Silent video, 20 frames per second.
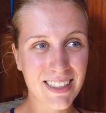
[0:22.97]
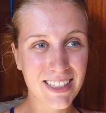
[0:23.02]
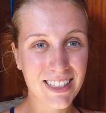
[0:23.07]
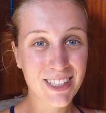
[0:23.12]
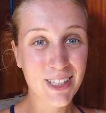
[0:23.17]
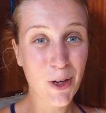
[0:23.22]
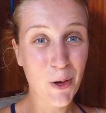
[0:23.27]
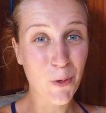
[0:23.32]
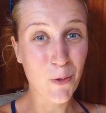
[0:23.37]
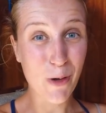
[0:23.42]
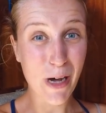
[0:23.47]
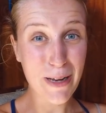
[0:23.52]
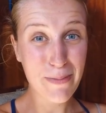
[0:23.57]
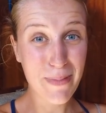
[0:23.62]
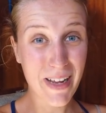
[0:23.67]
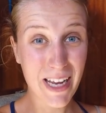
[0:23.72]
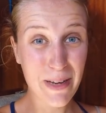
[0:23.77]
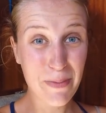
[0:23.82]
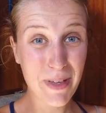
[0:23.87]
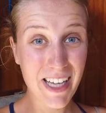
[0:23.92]
So what
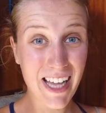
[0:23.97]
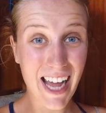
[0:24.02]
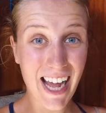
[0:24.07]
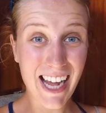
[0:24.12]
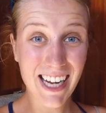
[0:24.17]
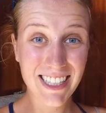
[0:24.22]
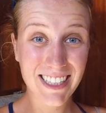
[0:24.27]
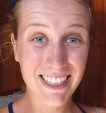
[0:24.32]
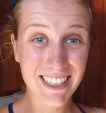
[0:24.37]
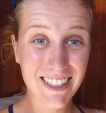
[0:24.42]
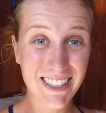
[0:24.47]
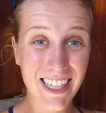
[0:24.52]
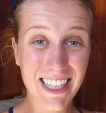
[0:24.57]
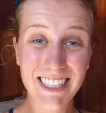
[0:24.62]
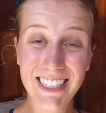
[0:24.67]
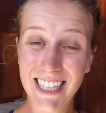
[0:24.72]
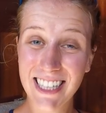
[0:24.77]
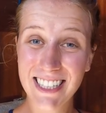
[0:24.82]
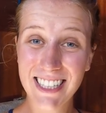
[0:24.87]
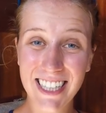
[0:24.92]
made me act as
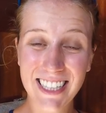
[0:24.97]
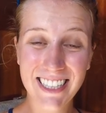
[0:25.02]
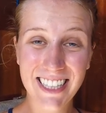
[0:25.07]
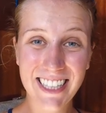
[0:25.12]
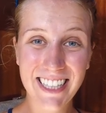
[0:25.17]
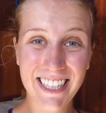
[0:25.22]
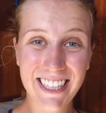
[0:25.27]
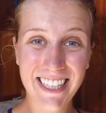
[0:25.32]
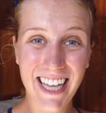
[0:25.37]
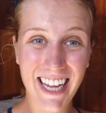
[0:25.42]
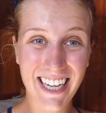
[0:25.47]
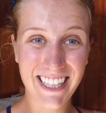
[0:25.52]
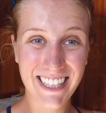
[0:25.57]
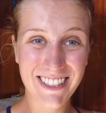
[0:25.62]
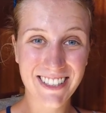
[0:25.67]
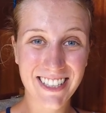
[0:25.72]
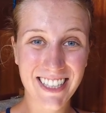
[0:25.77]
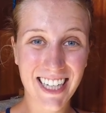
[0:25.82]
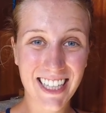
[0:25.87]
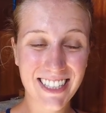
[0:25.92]
crazy as I did in that
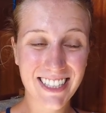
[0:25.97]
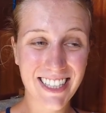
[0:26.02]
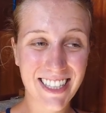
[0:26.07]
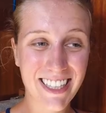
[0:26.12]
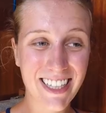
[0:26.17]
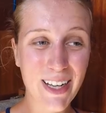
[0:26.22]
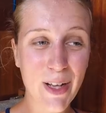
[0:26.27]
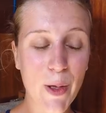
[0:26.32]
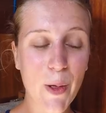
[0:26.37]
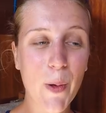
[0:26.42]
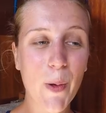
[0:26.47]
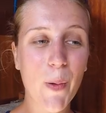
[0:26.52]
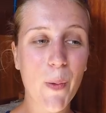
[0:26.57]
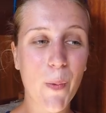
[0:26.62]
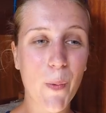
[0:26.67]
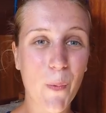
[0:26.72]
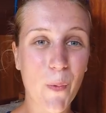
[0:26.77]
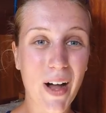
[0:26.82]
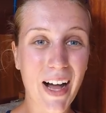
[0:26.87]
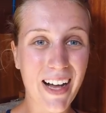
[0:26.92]
introduction?
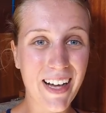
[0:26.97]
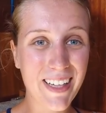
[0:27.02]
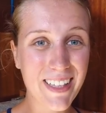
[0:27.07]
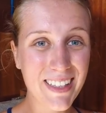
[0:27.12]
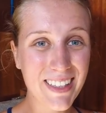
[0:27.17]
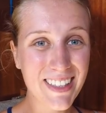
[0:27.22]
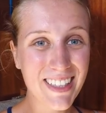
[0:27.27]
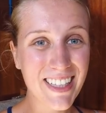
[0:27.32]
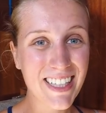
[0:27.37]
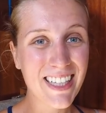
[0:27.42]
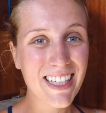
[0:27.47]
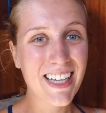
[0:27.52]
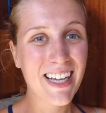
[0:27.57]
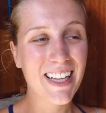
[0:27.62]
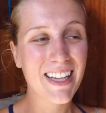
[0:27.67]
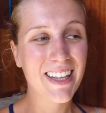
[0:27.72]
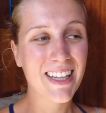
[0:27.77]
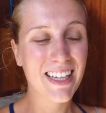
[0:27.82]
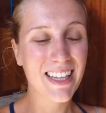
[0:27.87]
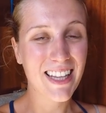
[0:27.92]
Well,
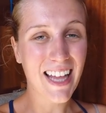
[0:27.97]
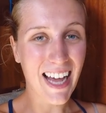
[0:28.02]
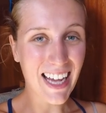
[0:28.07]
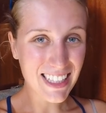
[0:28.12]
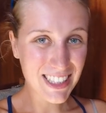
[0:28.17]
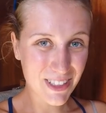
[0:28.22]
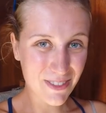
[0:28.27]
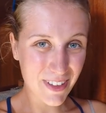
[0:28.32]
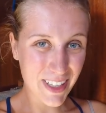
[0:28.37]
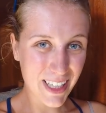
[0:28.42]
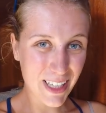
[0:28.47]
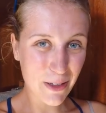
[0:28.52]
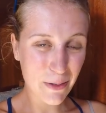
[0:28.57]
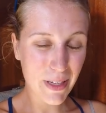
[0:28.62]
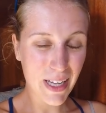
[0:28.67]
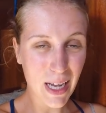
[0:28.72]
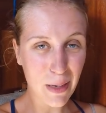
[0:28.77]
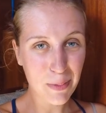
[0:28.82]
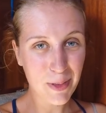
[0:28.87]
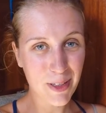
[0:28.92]
the last video
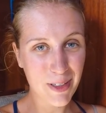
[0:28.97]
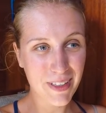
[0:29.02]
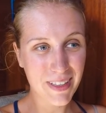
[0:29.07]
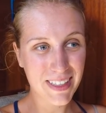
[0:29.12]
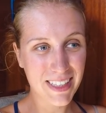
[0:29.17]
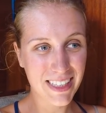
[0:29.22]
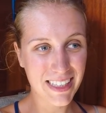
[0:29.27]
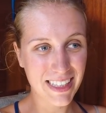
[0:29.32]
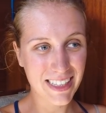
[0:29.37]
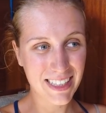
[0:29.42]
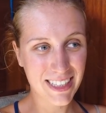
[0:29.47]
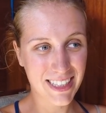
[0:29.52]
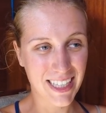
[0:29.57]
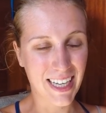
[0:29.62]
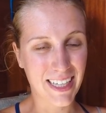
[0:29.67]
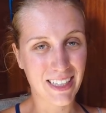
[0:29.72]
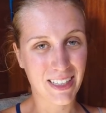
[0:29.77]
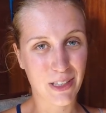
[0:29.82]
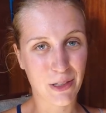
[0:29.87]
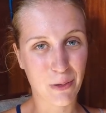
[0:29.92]
we uploaded to this
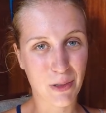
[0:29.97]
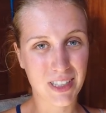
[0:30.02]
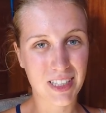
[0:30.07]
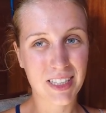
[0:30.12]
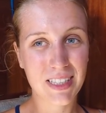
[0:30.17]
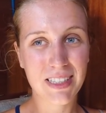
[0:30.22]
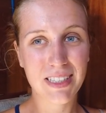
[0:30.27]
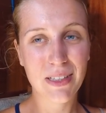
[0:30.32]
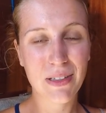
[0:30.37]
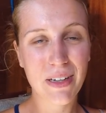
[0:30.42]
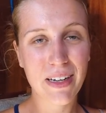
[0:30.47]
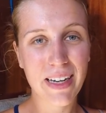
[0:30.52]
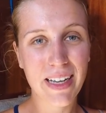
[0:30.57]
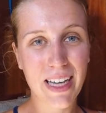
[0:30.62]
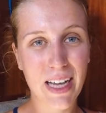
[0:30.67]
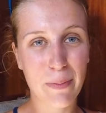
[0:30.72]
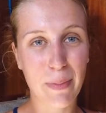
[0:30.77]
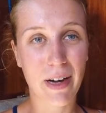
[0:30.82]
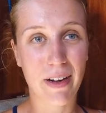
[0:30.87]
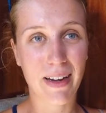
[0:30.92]
channel was a
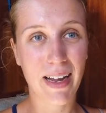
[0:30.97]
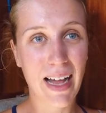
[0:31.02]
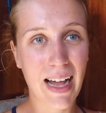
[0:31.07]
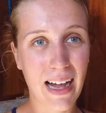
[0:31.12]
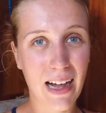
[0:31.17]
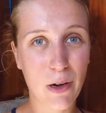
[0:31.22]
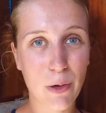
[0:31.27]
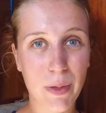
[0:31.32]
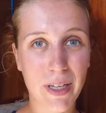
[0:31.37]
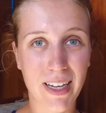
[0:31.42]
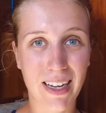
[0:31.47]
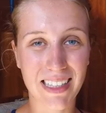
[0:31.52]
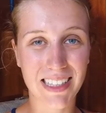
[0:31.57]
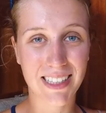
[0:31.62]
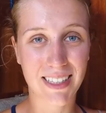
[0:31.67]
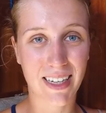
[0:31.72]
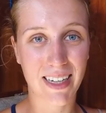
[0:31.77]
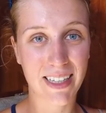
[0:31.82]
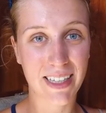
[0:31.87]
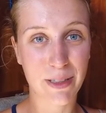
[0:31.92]
story about how we got
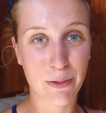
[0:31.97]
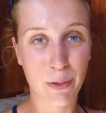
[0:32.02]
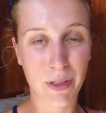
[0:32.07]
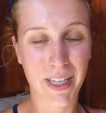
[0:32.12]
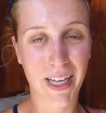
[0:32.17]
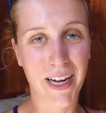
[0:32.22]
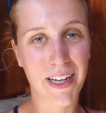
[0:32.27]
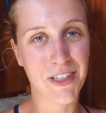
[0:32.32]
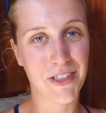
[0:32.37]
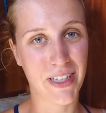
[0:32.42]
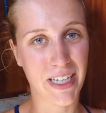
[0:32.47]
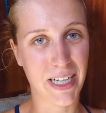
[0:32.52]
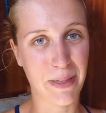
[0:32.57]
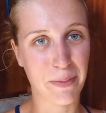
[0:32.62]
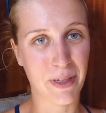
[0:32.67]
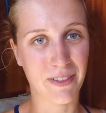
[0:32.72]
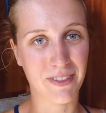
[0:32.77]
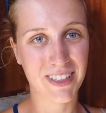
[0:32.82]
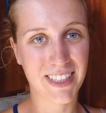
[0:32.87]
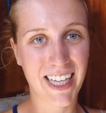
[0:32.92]
started with our
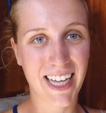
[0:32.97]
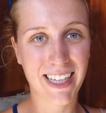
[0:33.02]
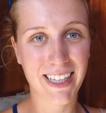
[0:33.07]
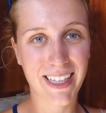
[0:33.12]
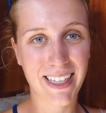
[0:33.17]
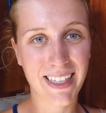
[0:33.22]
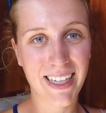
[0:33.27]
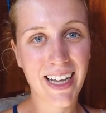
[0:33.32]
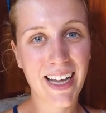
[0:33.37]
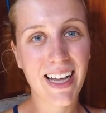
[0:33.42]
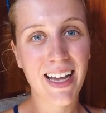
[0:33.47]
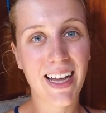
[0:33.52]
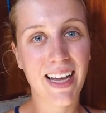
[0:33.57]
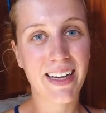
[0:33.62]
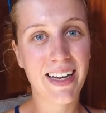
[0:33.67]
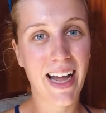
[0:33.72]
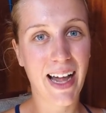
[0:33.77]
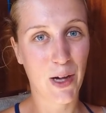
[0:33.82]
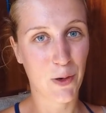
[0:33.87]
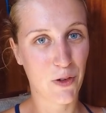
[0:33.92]
dream of sailing
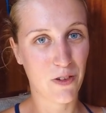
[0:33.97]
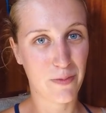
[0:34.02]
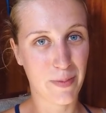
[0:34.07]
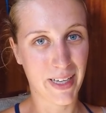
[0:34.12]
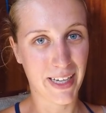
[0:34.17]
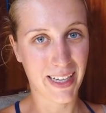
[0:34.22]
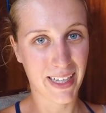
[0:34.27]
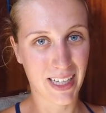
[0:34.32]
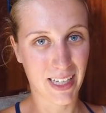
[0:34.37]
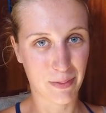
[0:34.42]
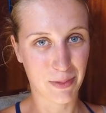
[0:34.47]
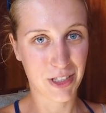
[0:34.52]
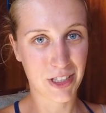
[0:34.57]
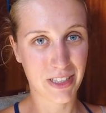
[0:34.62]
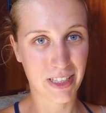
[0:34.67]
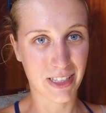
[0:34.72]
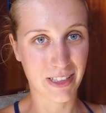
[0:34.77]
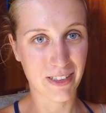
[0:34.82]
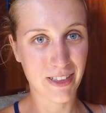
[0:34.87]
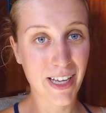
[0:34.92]
and how we've made it come
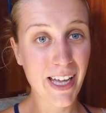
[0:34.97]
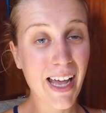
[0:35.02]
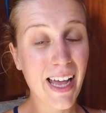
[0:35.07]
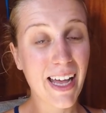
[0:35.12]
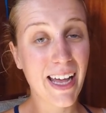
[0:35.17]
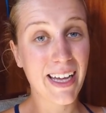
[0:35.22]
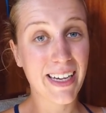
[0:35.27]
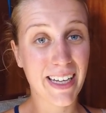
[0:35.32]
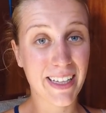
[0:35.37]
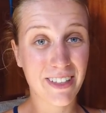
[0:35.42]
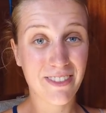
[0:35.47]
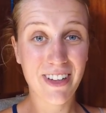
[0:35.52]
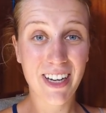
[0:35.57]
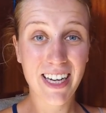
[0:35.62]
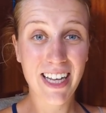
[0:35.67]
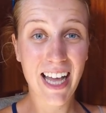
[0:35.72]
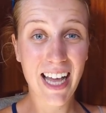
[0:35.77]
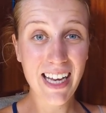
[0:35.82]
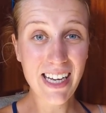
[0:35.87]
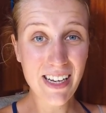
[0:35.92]
true. And at the
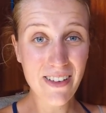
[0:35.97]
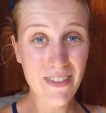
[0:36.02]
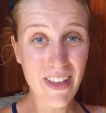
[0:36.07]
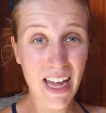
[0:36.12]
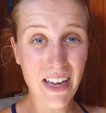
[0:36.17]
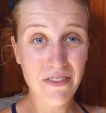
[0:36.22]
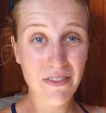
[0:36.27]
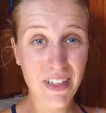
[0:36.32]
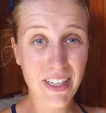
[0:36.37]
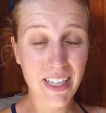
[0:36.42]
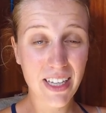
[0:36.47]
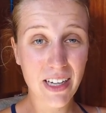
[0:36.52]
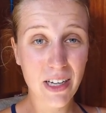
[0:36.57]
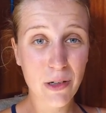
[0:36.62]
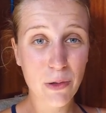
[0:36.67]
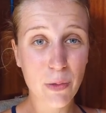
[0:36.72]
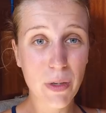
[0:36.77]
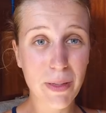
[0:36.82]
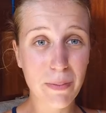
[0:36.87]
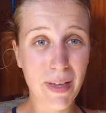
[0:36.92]
very end of that
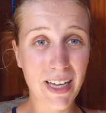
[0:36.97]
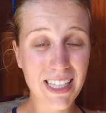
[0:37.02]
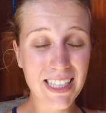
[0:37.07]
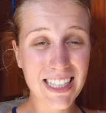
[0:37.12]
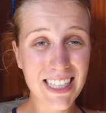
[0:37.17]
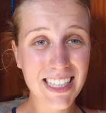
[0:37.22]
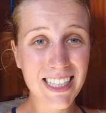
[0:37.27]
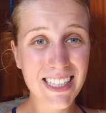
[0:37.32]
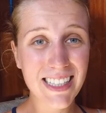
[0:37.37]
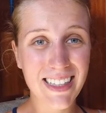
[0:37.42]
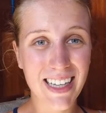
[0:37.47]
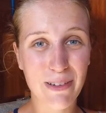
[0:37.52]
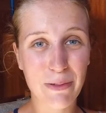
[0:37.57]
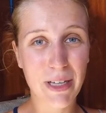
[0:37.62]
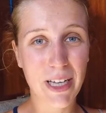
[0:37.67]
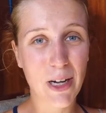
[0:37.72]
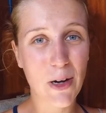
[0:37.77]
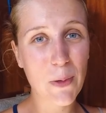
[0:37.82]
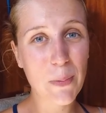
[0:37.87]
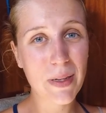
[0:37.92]
video, we mentioned that
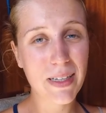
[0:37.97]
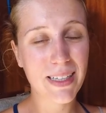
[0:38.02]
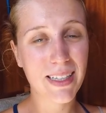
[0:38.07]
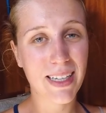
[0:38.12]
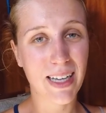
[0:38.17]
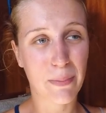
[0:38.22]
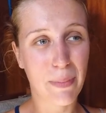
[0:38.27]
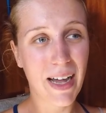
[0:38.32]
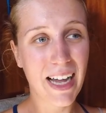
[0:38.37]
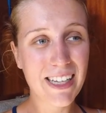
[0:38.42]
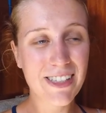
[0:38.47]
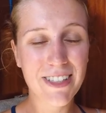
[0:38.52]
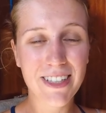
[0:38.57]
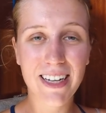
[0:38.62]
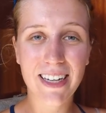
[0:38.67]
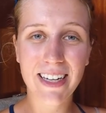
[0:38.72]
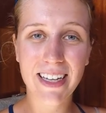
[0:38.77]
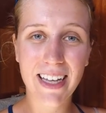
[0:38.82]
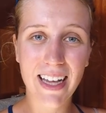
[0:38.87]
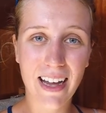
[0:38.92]
we opened a
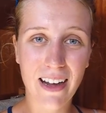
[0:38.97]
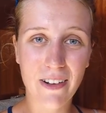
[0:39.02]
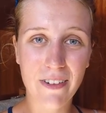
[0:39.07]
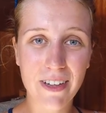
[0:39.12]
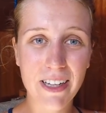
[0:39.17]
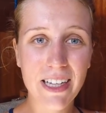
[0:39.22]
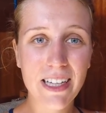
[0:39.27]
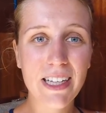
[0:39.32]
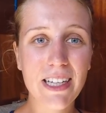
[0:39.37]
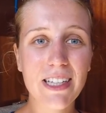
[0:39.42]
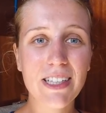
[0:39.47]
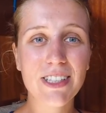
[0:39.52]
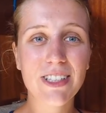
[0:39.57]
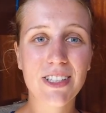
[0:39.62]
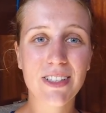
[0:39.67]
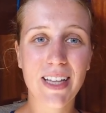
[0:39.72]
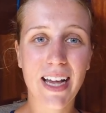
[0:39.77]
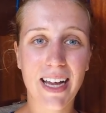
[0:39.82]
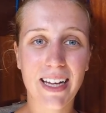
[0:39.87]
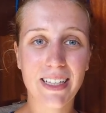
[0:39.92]
Patreon account
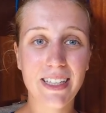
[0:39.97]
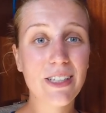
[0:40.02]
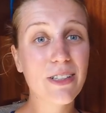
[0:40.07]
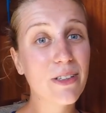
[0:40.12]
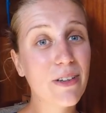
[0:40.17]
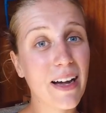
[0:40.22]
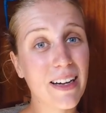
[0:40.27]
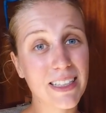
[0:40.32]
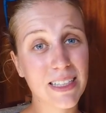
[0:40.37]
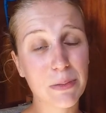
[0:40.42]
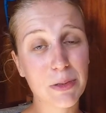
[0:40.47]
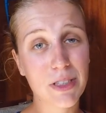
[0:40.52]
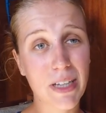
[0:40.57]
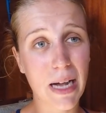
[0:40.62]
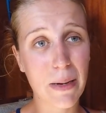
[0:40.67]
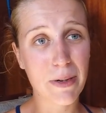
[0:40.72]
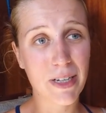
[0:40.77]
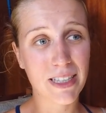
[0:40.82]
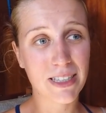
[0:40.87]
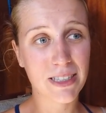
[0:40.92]
so that you, our
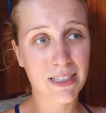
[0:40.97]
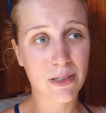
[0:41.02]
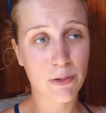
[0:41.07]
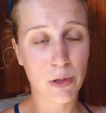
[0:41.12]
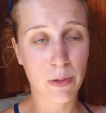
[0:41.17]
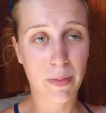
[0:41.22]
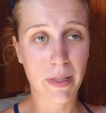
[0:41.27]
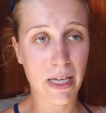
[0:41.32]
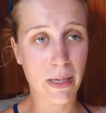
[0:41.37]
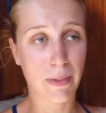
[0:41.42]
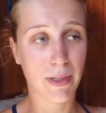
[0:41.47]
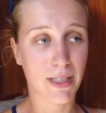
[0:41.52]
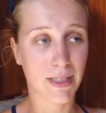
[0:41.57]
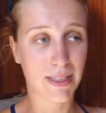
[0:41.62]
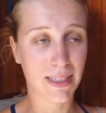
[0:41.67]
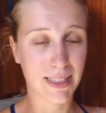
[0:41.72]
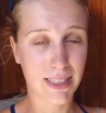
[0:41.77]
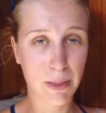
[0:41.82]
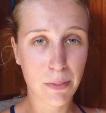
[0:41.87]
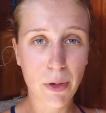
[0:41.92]
subscribers, would be able
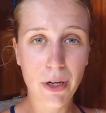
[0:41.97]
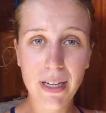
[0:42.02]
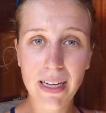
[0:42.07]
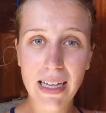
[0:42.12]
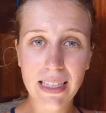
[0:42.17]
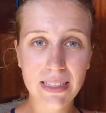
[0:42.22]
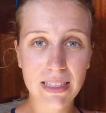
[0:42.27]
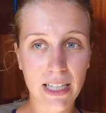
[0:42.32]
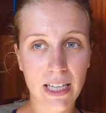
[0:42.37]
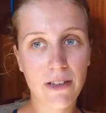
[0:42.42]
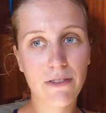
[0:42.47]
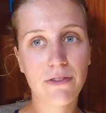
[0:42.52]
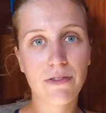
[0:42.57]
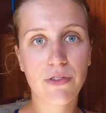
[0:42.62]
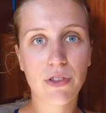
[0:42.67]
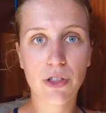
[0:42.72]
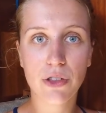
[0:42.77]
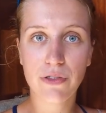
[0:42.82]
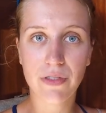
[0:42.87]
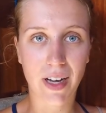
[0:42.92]
to support us
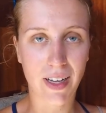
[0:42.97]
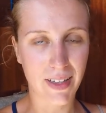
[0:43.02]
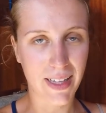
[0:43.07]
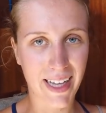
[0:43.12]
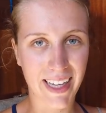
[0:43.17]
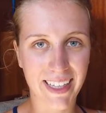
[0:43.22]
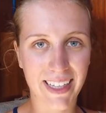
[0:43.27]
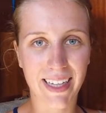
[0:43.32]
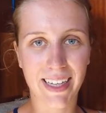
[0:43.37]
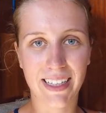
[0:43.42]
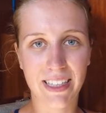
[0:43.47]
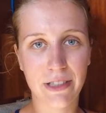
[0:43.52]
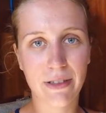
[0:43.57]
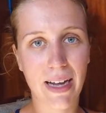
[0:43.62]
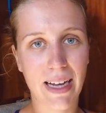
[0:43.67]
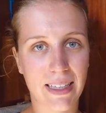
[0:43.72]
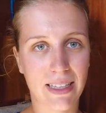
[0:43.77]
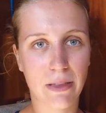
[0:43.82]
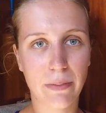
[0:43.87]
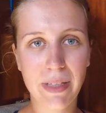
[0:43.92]
if you felt like it and you
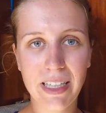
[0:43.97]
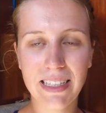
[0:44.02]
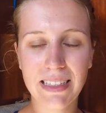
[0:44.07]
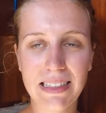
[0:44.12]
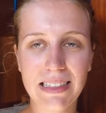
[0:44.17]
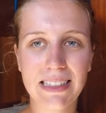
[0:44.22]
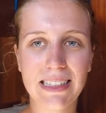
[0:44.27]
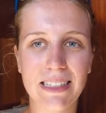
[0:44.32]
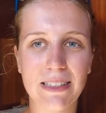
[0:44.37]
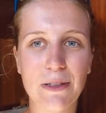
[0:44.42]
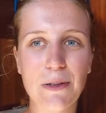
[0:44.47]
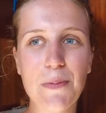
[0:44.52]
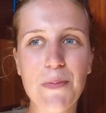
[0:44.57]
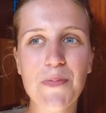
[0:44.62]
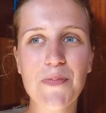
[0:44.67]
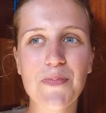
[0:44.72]
had the means to.